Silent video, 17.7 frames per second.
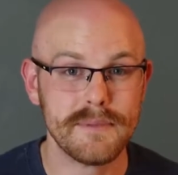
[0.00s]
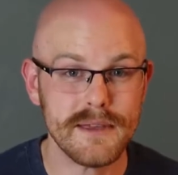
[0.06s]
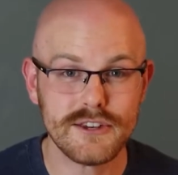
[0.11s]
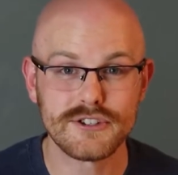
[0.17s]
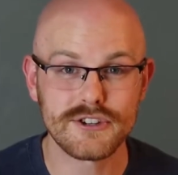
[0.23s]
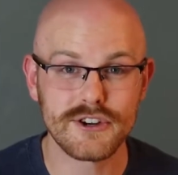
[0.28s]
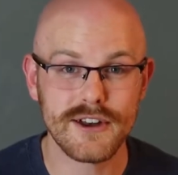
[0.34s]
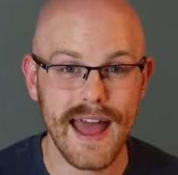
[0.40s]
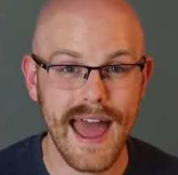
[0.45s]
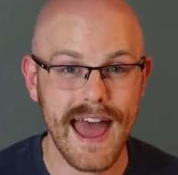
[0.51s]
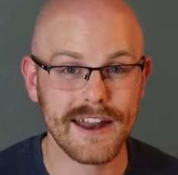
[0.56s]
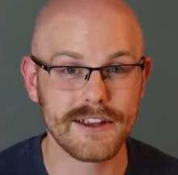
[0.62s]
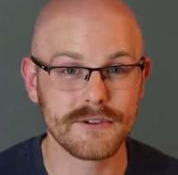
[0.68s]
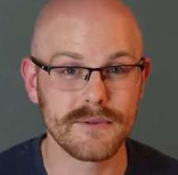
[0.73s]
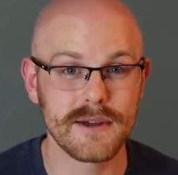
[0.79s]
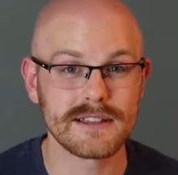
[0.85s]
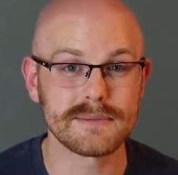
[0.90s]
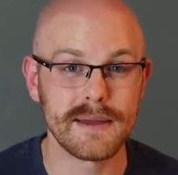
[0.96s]
Be sure to add
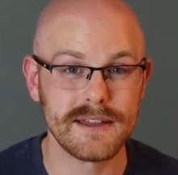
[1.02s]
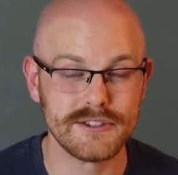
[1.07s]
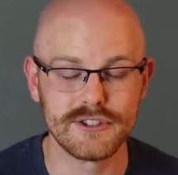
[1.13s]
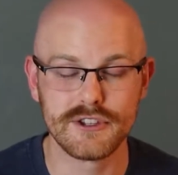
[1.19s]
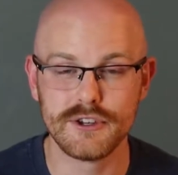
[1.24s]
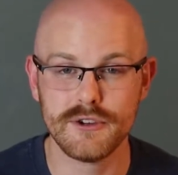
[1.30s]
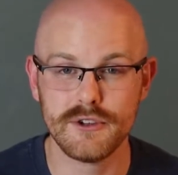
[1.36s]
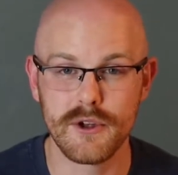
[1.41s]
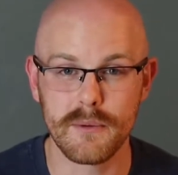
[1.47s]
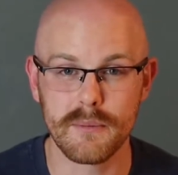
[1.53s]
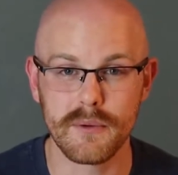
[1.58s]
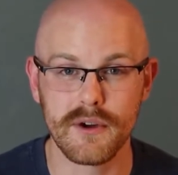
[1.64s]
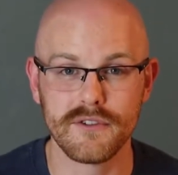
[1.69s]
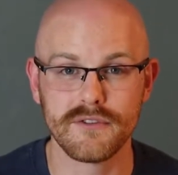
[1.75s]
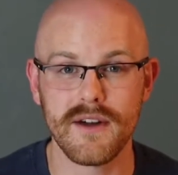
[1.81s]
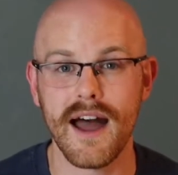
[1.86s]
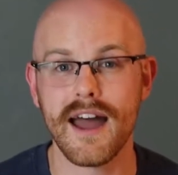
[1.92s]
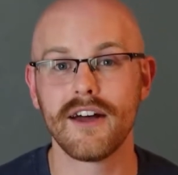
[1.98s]
your resume to your
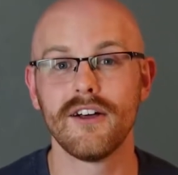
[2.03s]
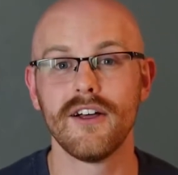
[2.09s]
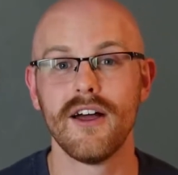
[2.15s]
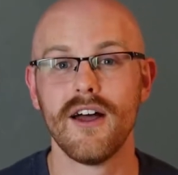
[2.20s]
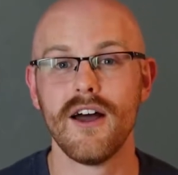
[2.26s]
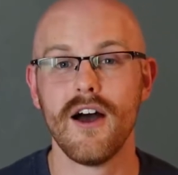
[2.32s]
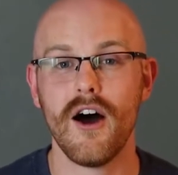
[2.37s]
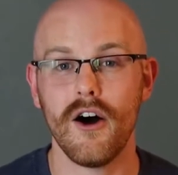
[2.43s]
profile.